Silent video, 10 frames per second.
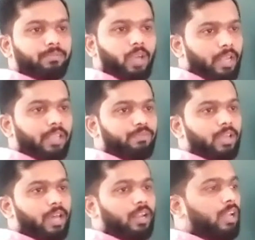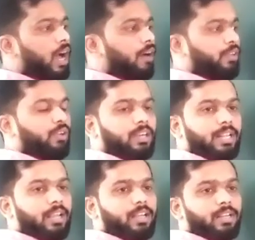Okay, if
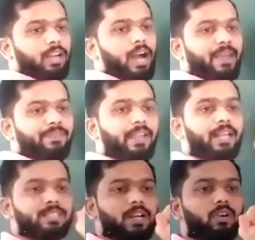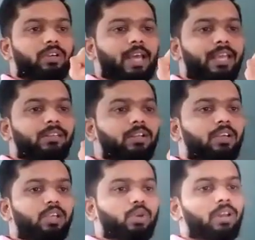your fingers are not
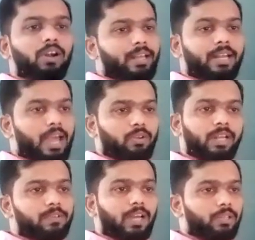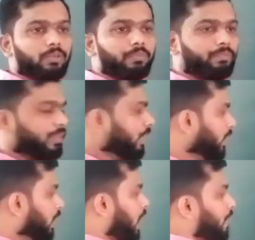tight, you will not get accurate value.
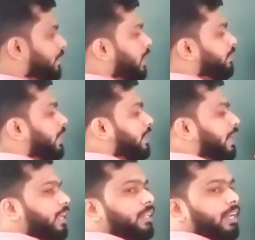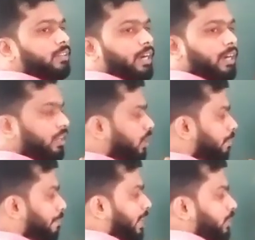Then after that, we are taking that
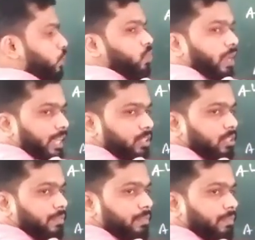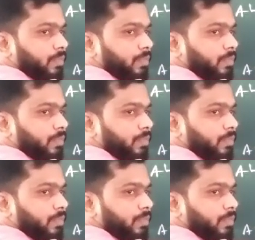thread, make it straight.